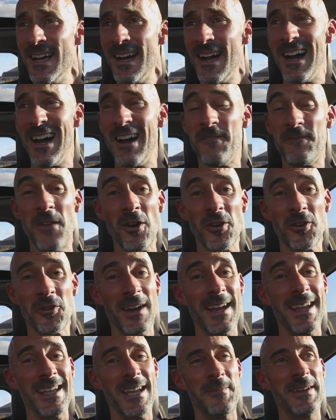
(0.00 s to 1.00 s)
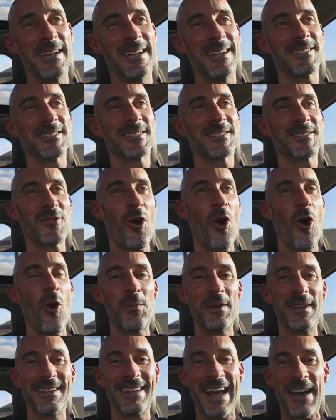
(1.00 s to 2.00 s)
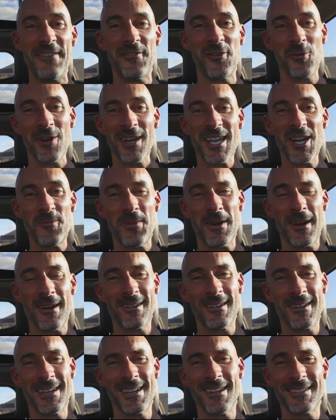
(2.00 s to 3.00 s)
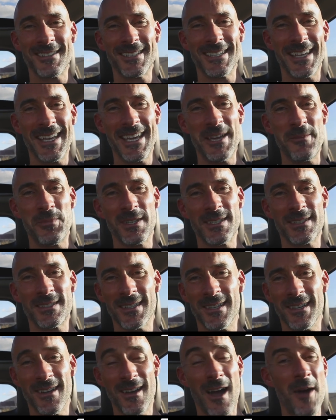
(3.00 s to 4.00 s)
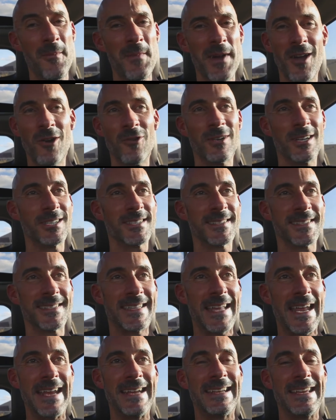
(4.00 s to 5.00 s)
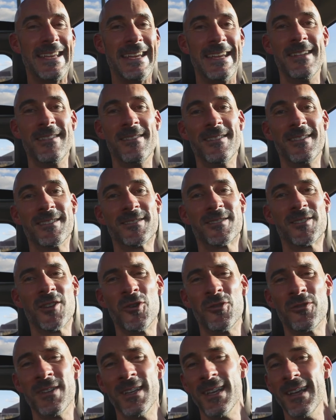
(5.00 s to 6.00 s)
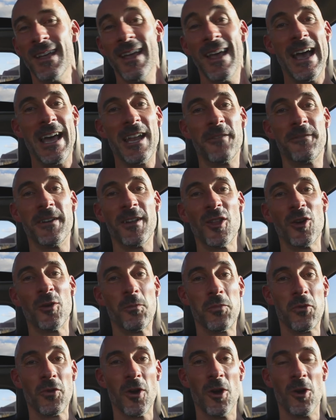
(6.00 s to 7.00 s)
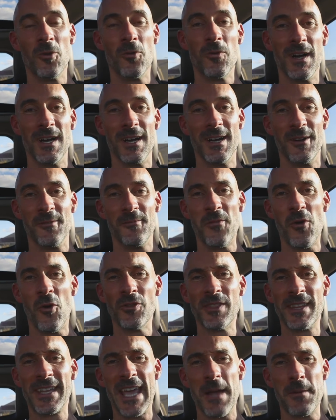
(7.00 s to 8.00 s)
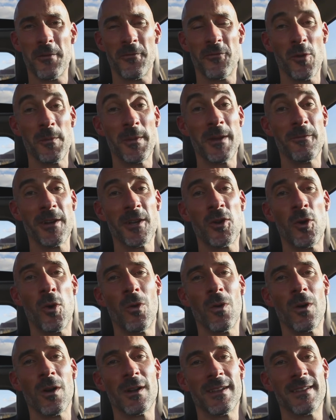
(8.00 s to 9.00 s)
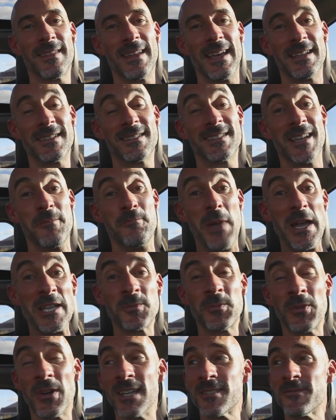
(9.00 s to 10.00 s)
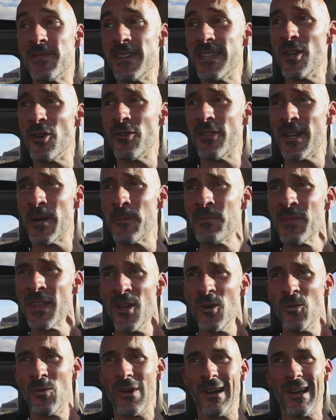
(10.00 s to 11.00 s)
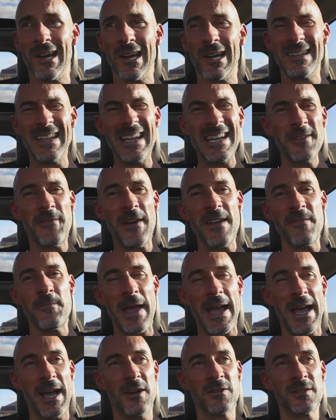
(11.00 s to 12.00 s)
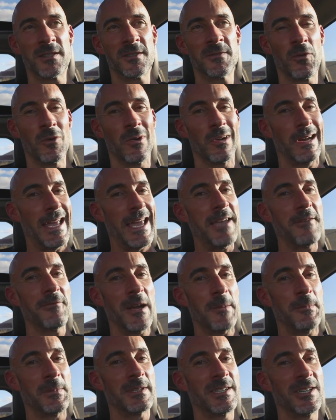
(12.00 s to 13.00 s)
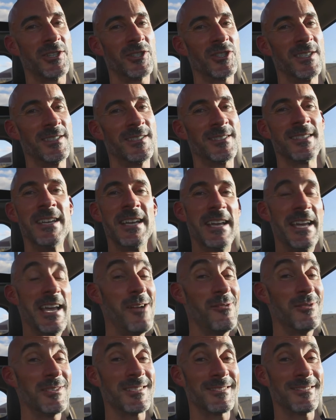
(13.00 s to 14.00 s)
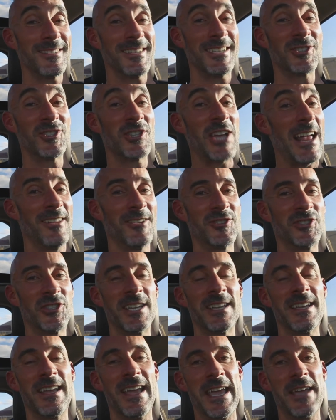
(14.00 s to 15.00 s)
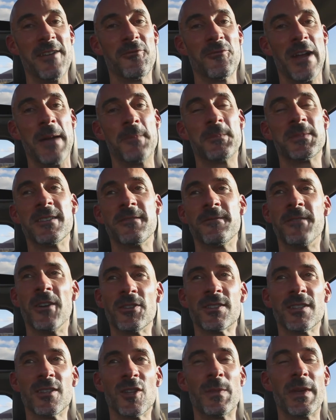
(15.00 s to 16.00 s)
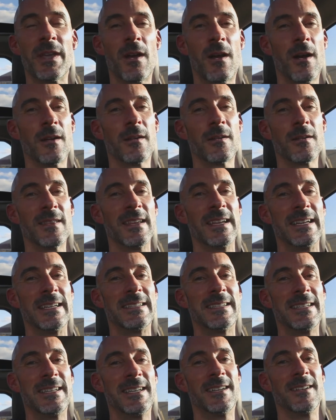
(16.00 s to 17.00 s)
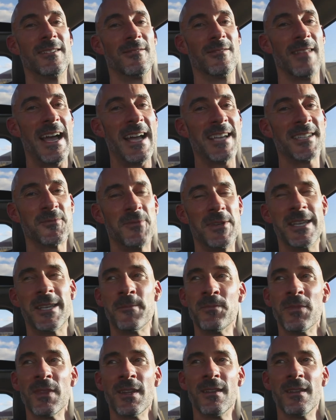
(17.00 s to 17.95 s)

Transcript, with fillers: Uh, felt great. I mean, I was hoping to have a workout partner here today, but uh, on my own, I just stayed in the zone. Had a fellow bro uh, hold the camera for me, record that uh, bench press video there, where 95 pounds for eight repetitions. It was a challenging eight reps. It felt a little bit harder than it did last week.